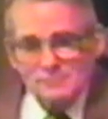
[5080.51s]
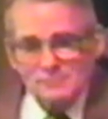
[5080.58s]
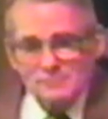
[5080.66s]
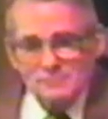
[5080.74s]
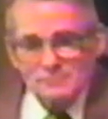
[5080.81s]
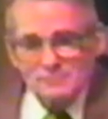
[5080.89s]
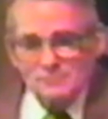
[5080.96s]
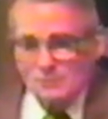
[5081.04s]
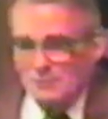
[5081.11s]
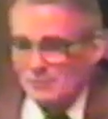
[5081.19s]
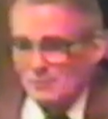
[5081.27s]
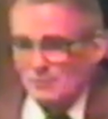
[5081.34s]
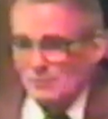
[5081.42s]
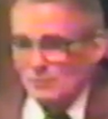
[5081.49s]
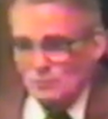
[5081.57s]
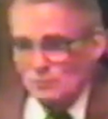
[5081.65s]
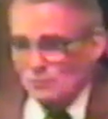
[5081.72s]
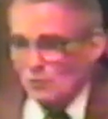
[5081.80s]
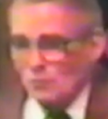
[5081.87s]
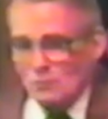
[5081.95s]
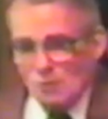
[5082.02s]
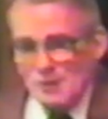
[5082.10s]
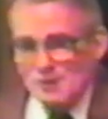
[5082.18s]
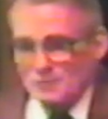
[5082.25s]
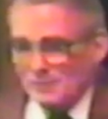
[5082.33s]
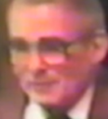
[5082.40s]
you go
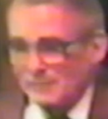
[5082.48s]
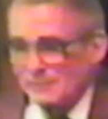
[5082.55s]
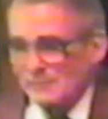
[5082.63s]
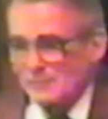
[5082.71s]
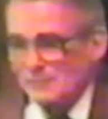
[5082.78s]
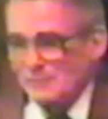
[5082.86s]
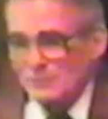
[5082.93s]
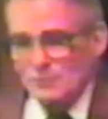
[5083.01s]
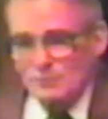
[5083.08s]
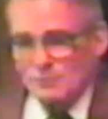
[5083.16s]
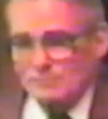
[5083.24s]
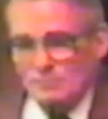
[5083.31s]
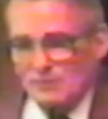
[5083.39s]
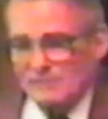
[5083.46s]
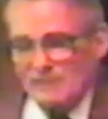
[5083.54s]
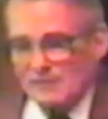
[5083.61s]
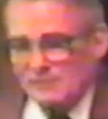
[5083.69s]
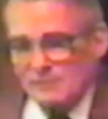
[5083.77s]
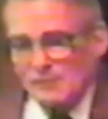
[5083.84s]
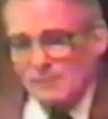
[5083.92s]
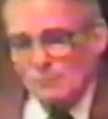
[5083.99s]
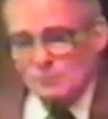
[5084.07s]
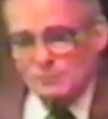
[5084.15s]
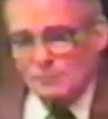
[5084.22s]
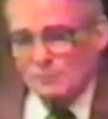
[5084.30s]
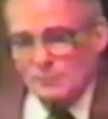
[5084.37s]
crazy. You couldn't believe that thing,
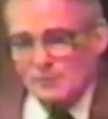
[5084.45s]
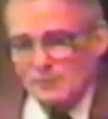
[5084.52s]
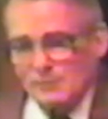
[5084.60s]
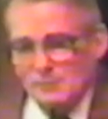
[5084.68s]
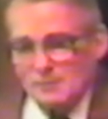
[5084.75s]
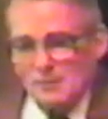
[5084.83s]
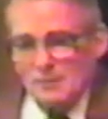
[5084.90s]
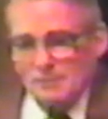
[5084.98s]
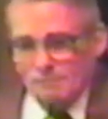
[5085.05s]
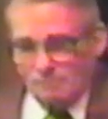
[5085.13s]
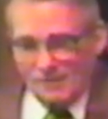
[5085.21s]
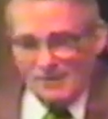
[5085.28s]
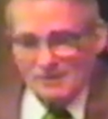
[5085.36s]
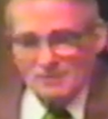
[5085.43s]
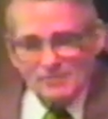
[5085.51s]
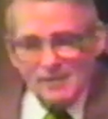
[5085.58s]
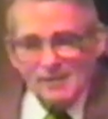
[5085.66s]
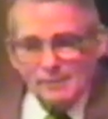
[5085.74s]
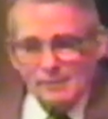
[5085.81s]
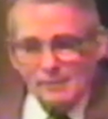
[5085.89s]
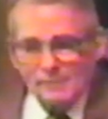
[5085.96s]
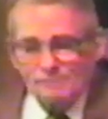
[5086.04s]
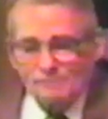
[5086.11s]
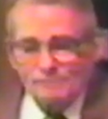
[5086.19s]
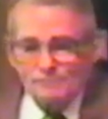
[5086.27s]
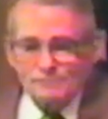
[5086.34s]
what you're seeing, but it's there.
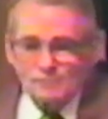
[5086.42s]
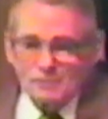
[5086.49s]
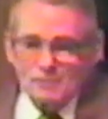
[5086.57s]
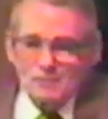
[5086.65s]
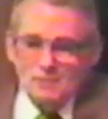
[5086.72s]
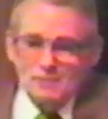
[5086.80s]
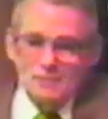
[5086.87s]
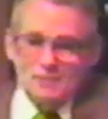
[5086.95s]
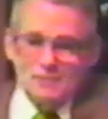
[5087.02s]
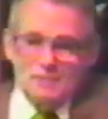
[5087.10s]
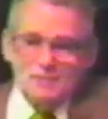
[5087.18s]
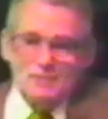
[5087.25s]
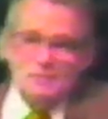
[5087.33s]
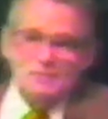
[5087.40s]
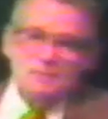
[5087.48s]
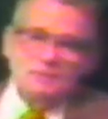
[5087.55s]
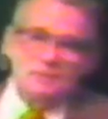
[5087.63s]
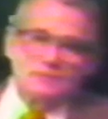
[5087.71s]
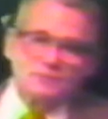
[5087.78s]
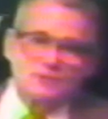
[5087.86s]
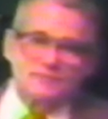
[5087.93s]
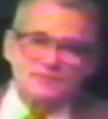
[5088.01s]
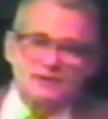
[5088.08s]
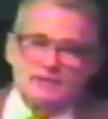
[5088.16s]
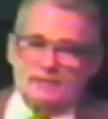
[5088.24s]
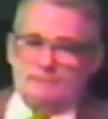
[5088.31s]
You know,
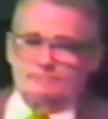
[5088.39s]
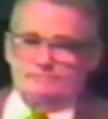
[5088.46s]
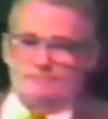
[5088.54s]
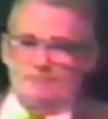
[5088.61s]
sometime